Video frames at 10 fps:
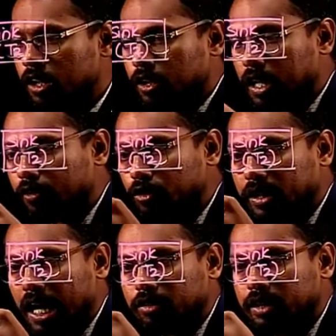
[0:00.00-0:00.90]
you'll have to
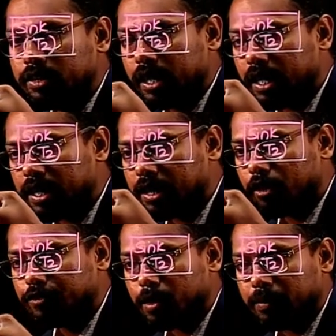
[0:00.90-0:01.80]
calculate the area
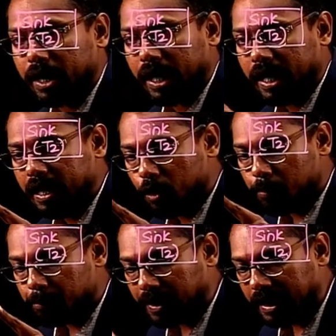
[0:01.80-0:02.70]
from A,
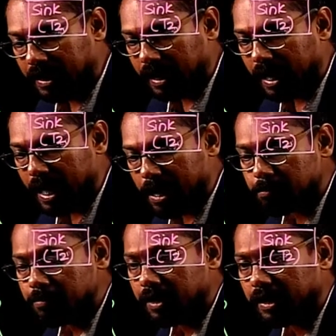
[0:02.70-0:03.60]
B,
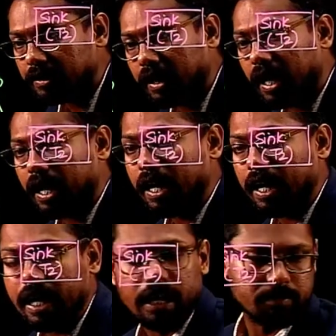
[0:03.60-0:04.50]
M, K,
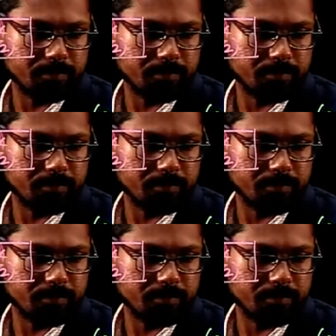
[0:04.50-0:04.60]
A.